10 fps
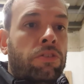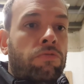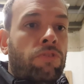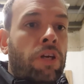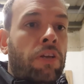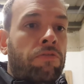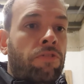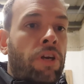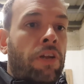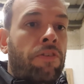
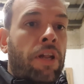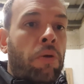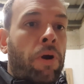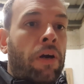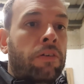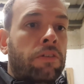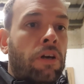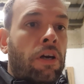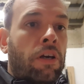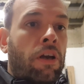really well.
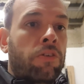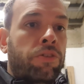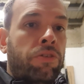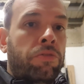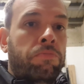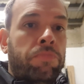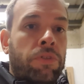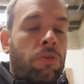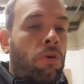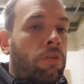Goes through
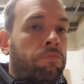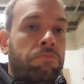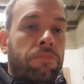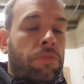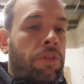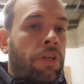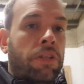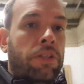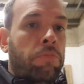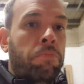quite thick
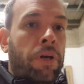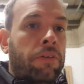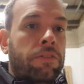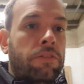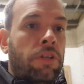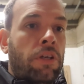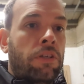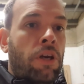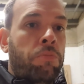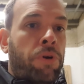timber,
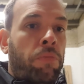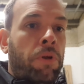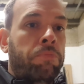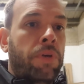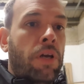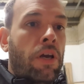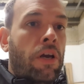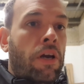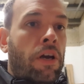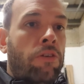no problem.
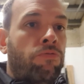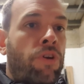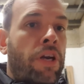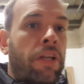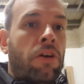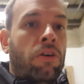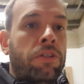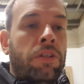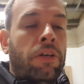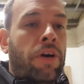Really
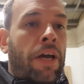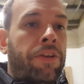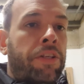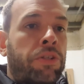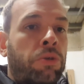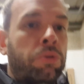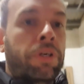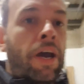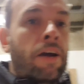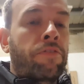nice little handy tool
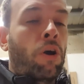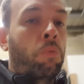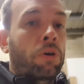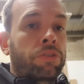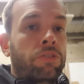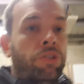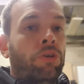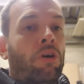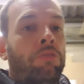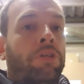to have. I wasn't
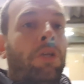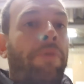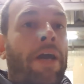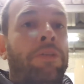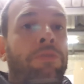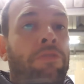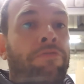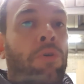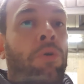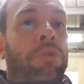sure I was going to be able to
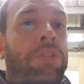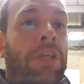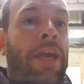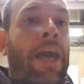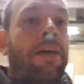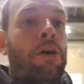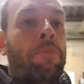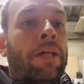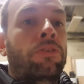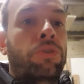afford to get a
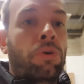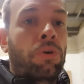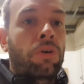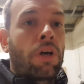bandsaw